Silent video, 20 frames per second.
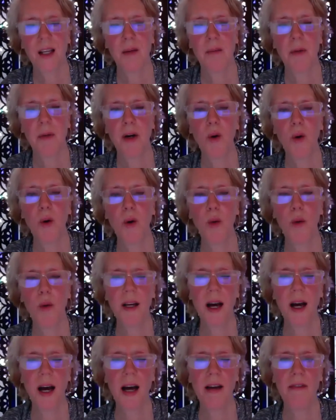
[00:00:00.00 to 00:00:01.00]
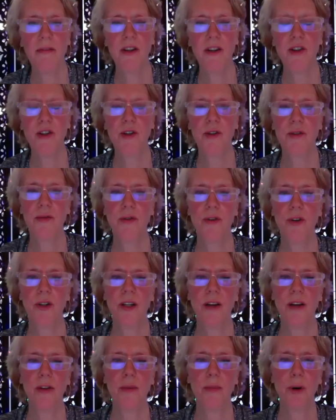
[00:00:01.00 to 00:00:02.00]
By holding a high vision for
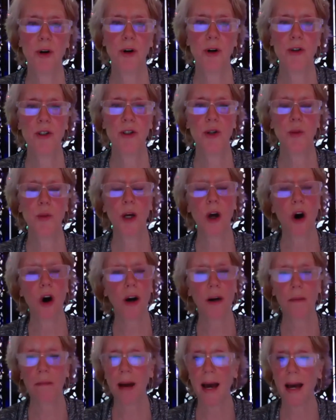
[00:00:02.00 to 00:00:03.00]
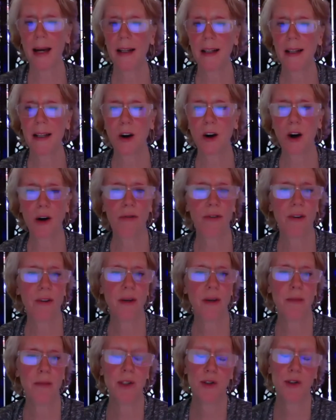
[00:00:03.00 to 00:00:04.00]
another person, we automatically offer
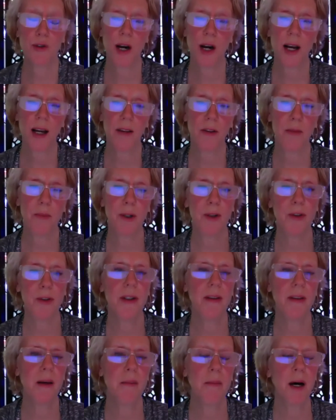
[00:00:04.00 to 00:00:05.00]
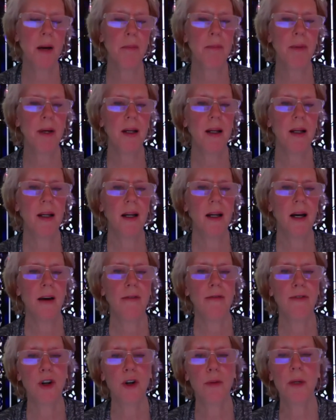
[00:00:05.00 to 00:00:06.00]
them strength, building them up,
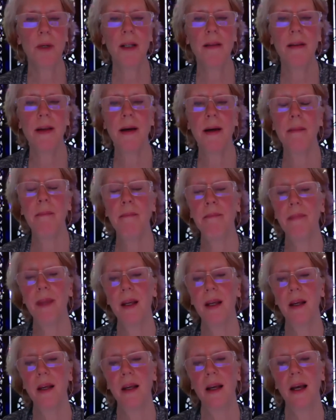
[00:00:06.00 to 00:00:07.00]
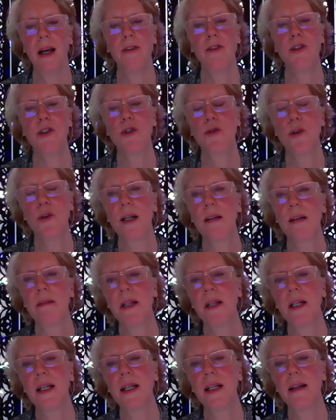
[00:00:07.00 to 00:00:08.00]
affirming them, and
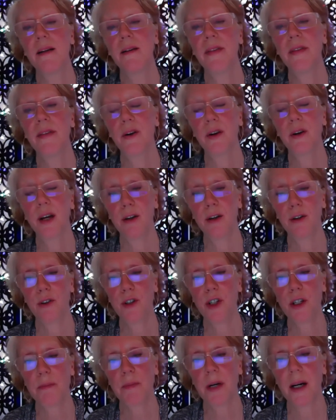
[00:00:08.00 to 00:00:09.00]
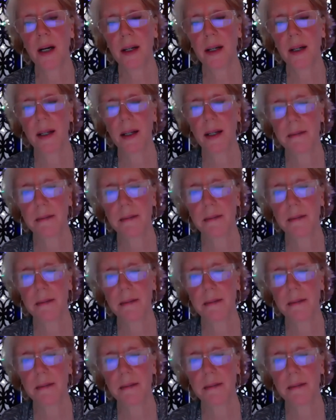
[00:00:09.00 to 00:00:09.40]
strengthening their energy body.